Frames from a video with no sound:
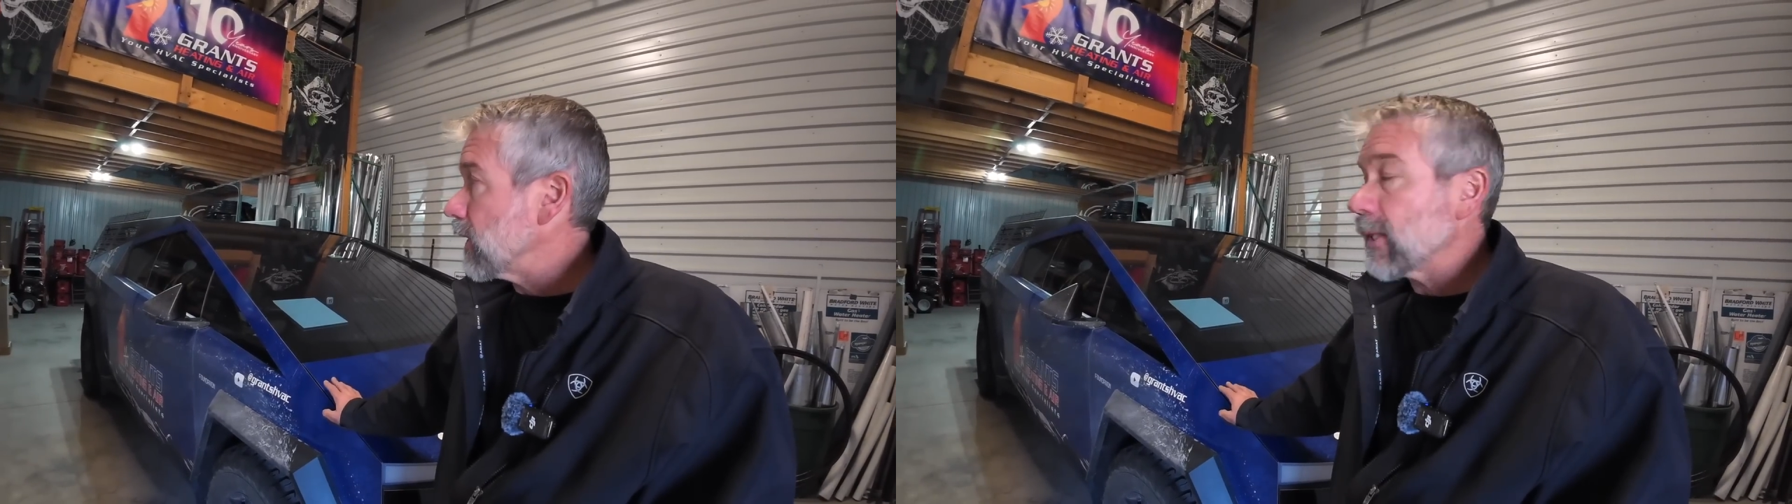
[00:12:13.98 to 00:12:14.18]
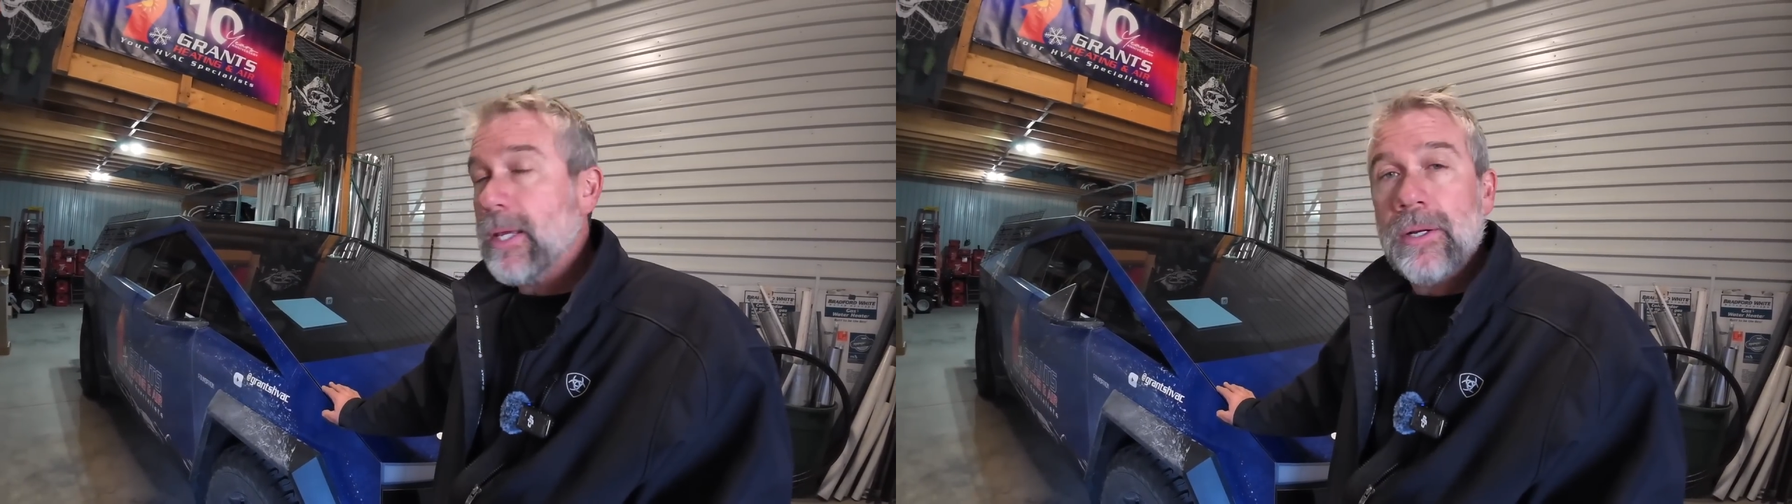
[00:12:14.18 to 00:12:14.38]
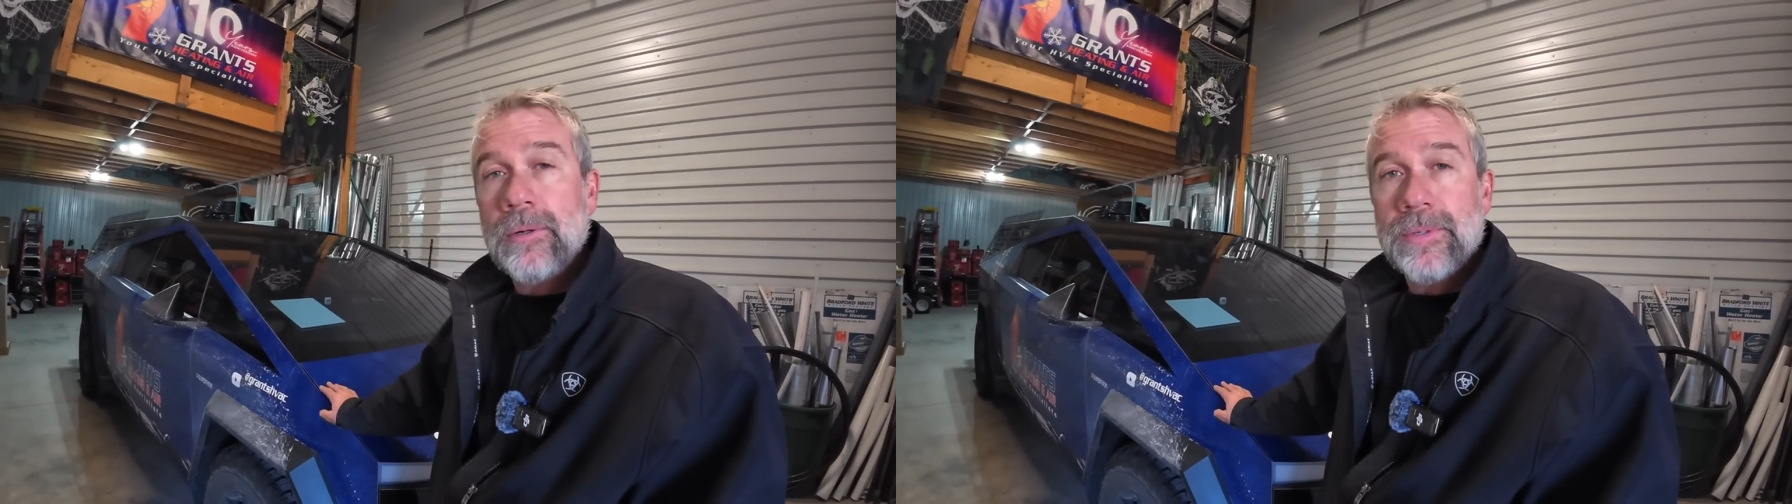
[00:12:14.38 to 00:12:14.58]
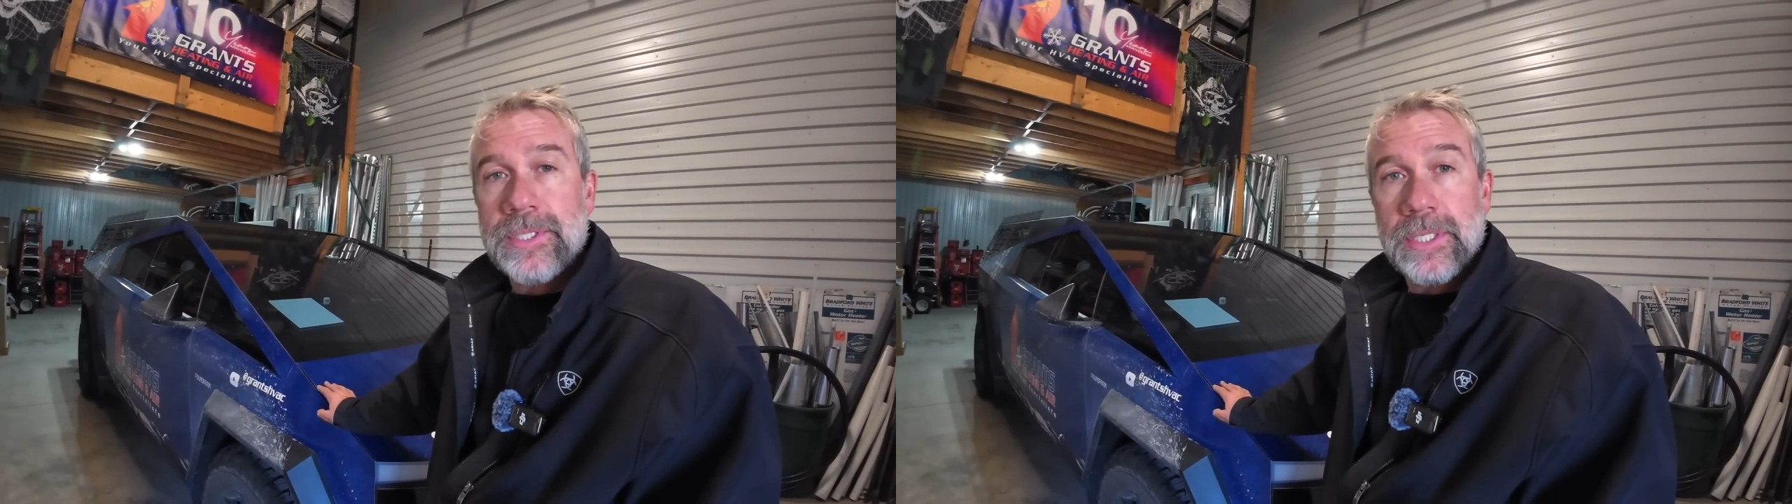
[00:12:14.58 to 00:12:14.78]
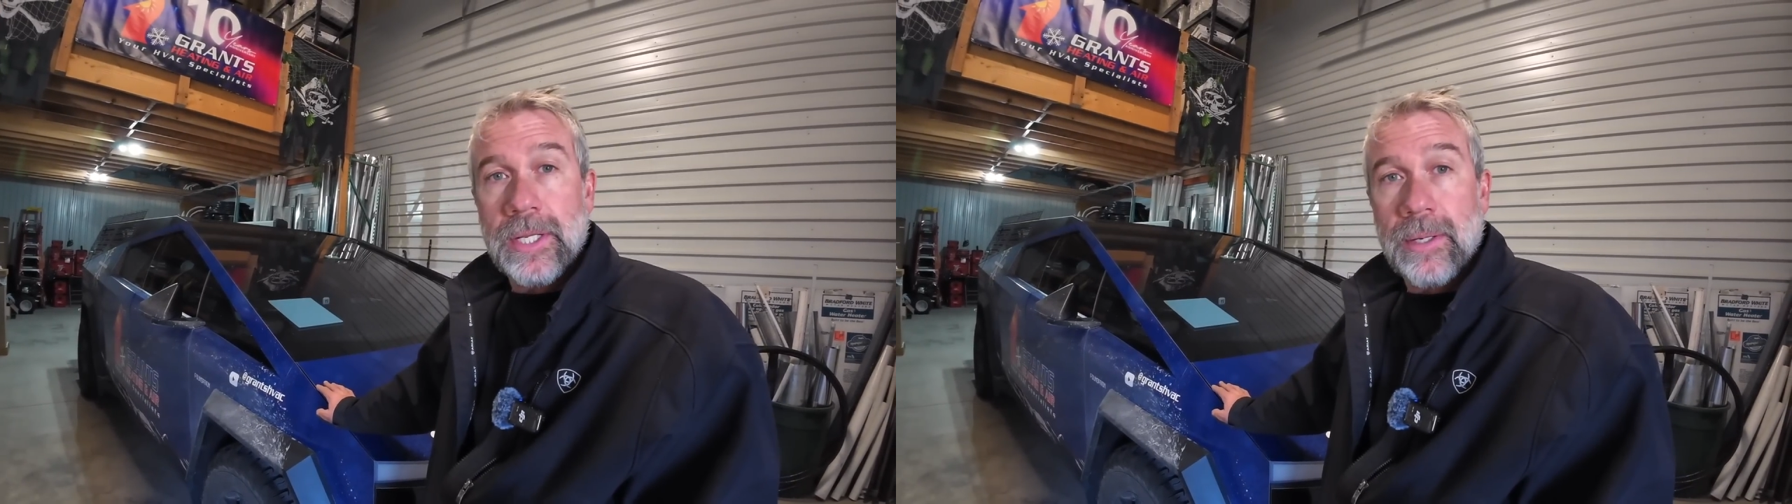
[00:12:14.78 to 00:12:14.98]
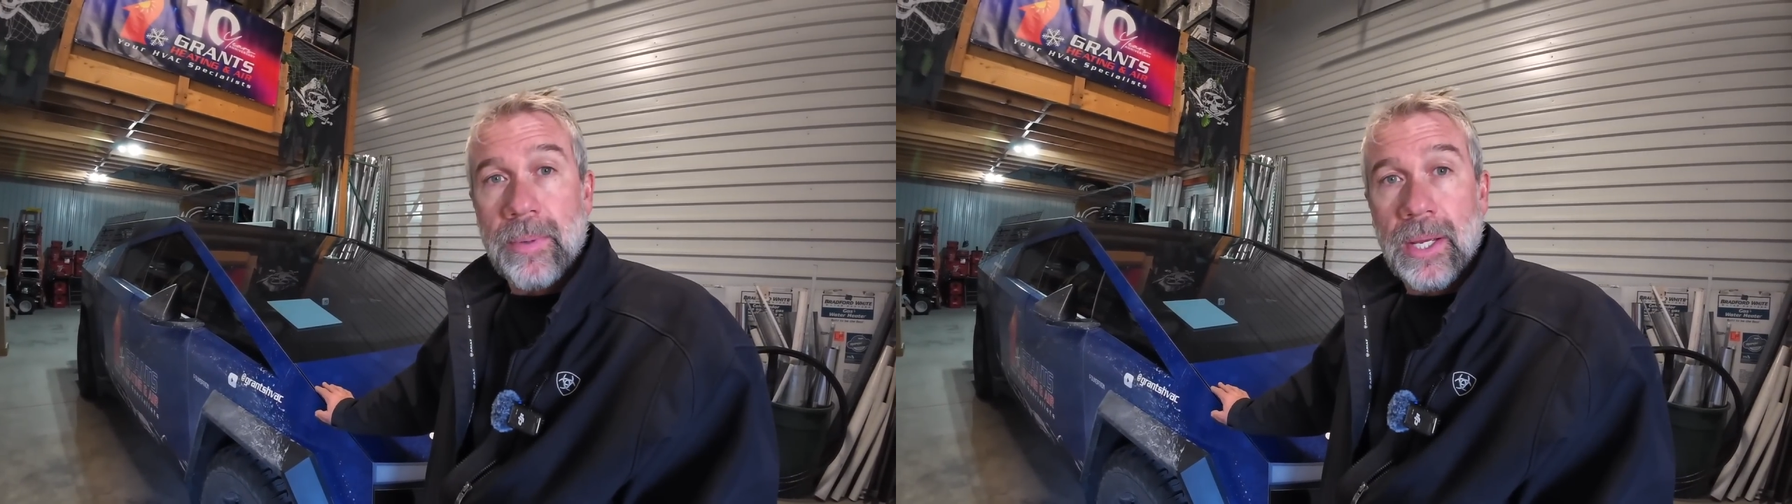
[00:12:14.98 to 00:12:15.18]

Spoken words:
get that over to them,